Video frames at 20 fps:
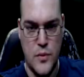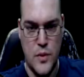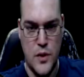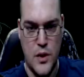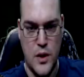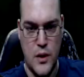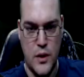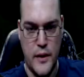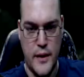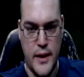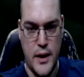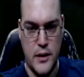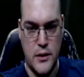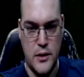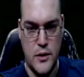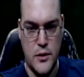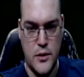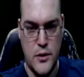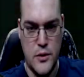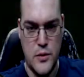Oh, I gotta
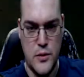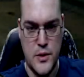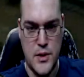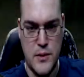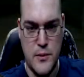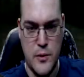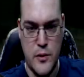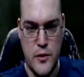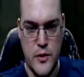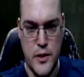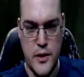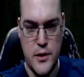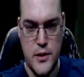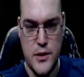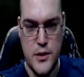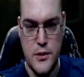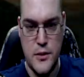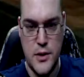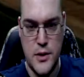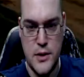load those ones up over there
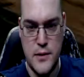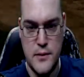too, huh?